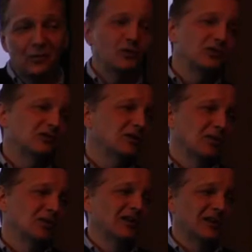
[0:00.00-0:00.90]
towards
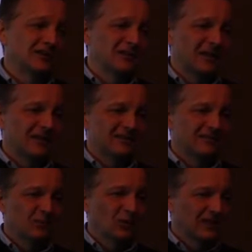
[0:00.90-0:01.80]
community arts-based
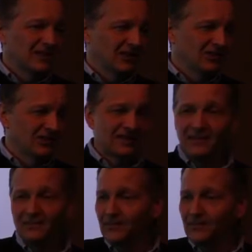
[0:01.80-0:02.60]
organizations.